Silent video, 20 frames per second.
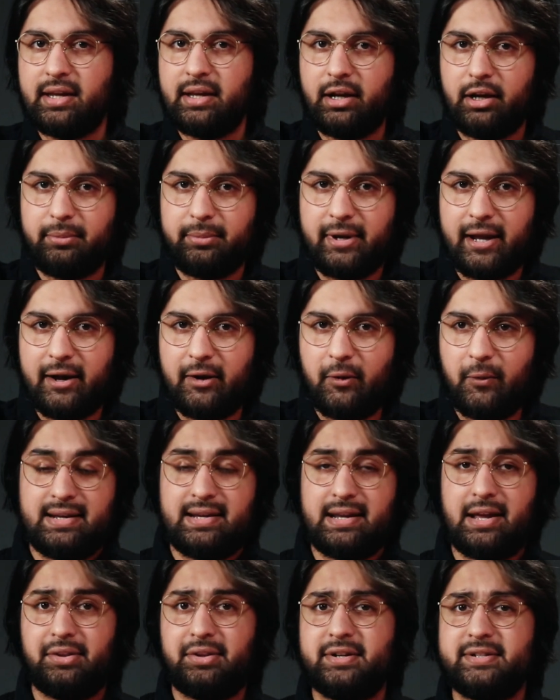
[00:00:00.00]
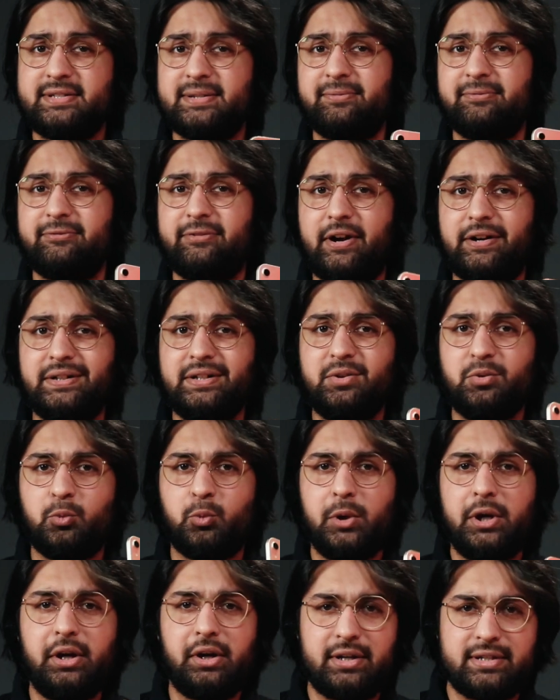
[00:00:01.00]
Hear me out. Now, there's some very
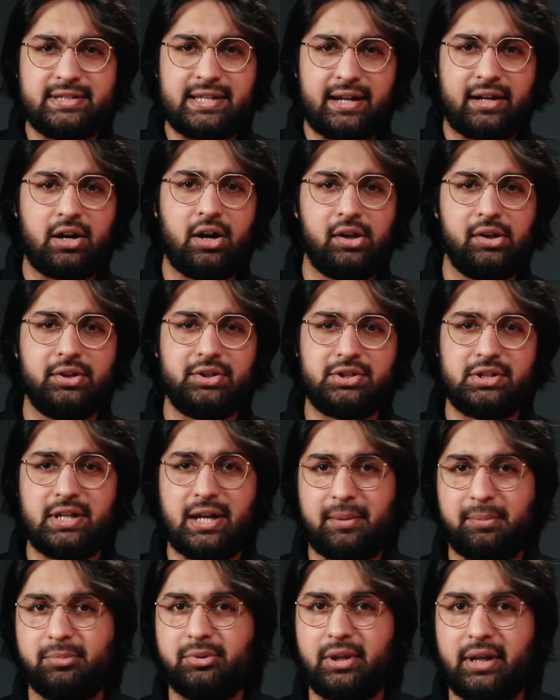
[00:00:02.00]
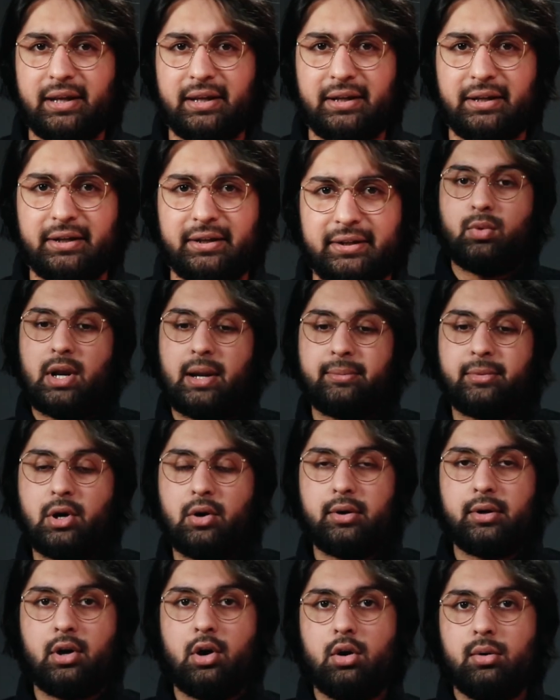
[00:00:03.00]
weird psychology at play here. When I'm
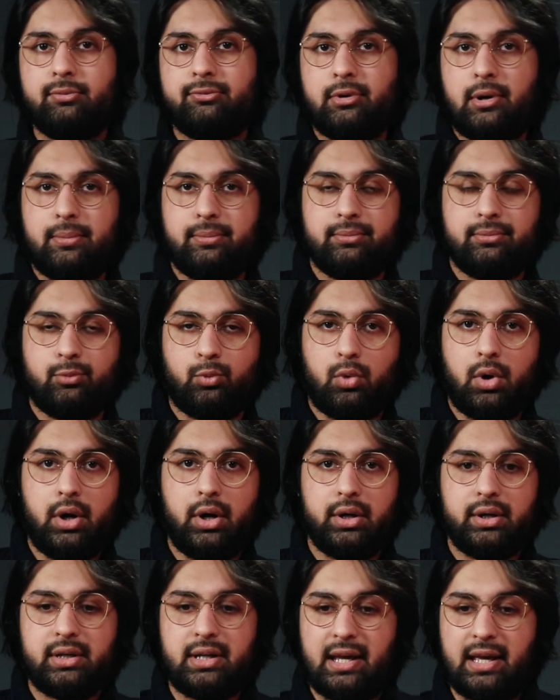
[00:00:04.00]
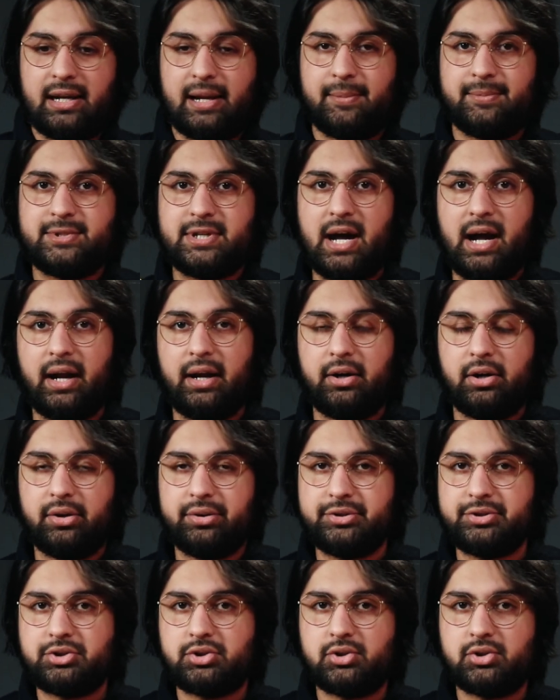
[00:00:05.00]
going home from work and I'm tired on the